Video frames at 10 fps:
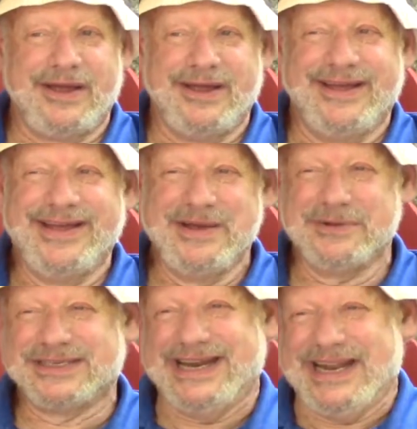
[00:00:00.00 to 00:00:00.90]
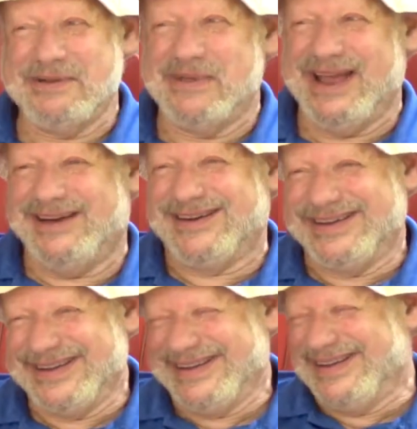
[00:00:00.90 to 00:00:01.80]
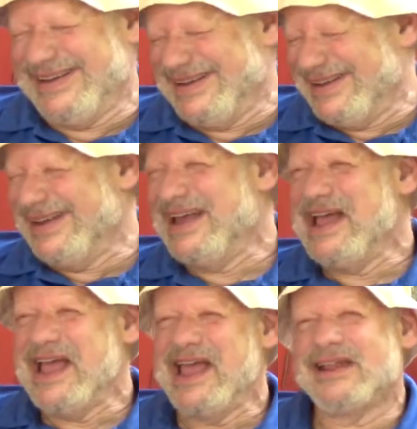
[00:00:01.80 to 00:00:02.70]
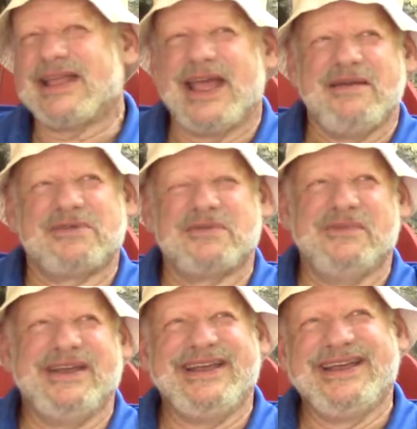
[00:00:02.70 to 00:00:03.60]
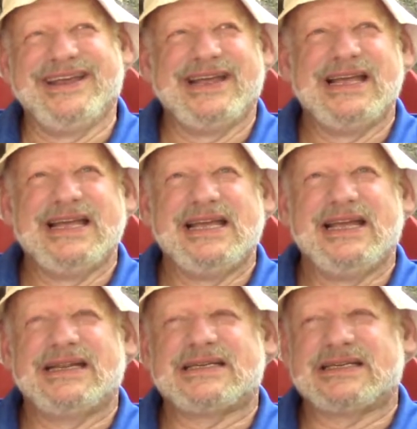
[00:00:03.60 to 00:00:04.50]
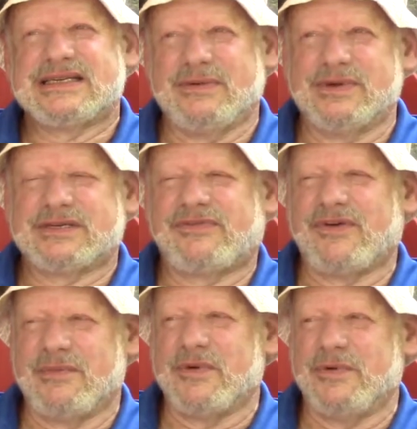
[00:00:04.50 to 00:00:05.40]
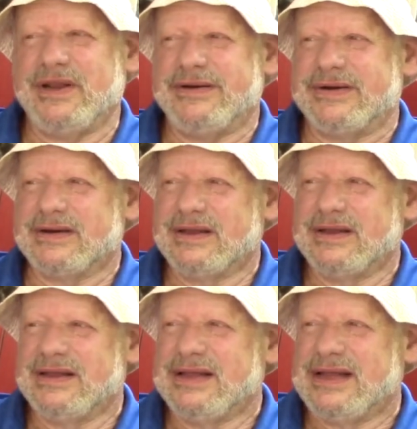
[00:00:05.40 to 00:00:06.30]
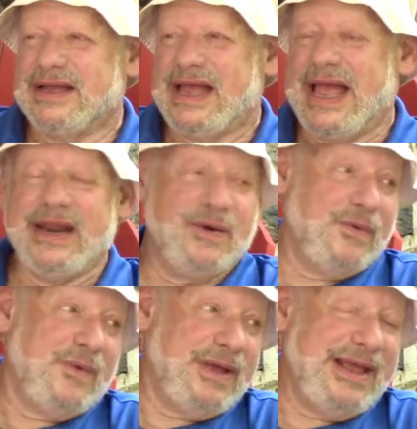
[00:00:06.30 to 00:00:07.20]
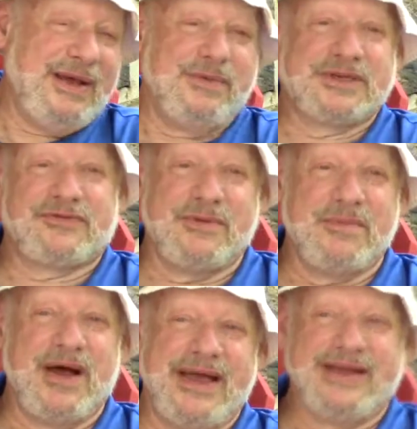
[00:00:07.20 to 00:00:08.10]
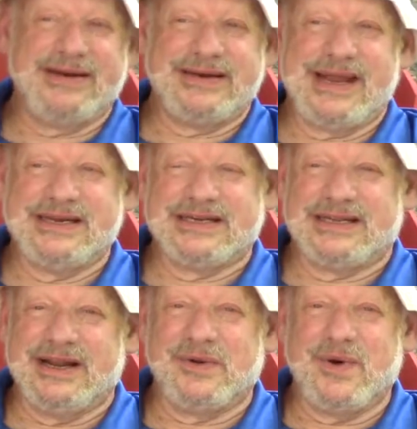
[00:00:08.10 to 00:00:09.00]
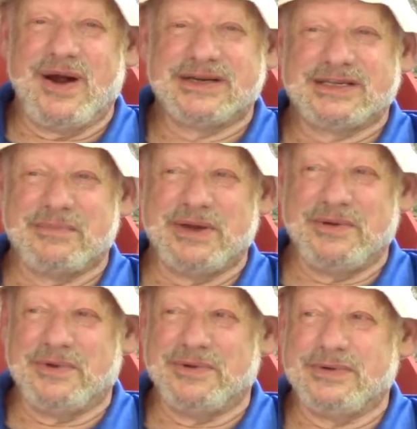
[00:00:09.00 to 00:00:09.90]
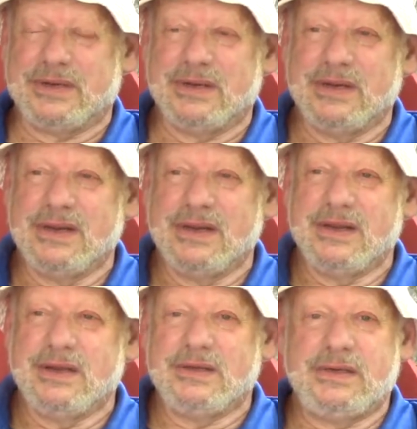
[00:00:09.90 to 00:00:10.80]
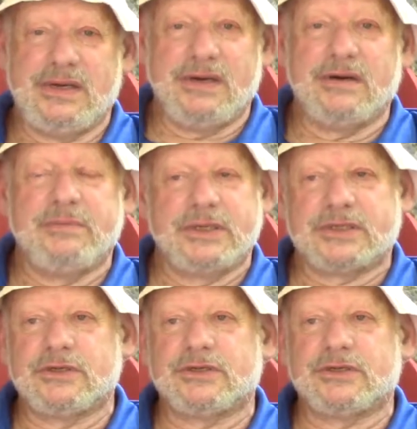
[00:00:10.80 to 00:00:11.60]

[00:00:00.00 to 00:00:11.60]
It was an email. It came to me. It was from a reader, and it was from my days at the Inquirer. Somebody wrote, "Dear Mr.